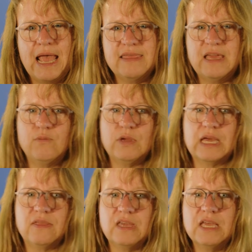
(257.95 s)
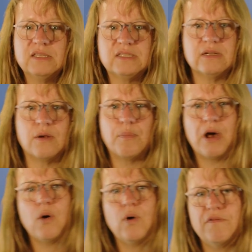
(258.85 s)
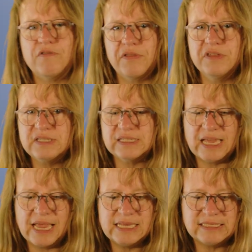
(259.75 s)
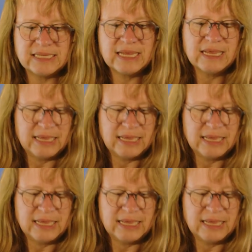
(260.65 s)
and then we get the incident power for this case.